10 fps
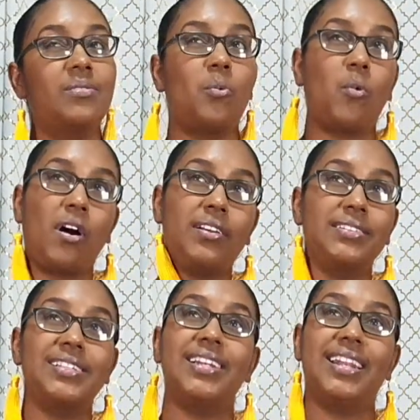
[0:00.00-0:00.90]
a
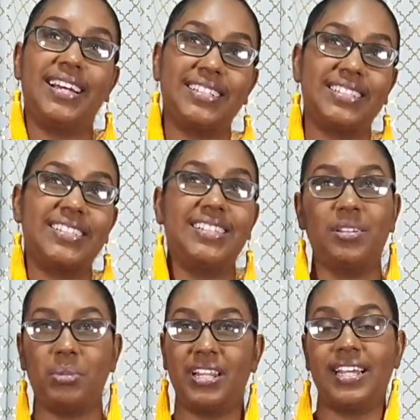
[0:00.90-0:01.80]
little
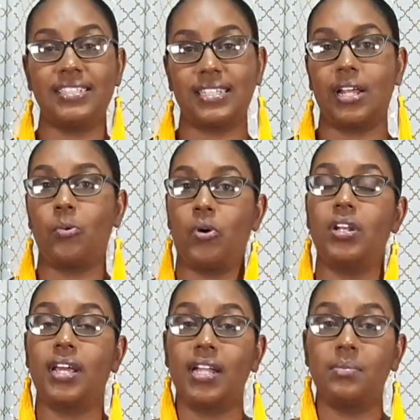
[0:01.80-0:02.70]
bit less than 1
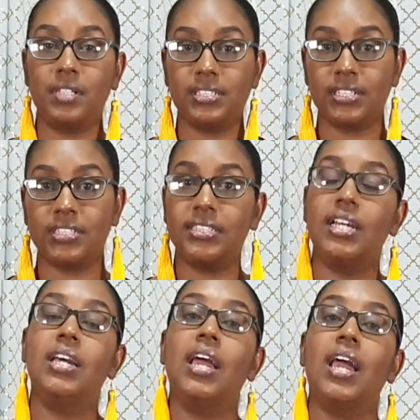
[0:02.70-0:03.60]
yard pieces,
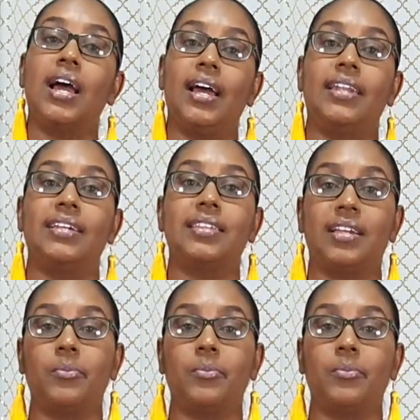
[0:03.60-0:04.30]
and I think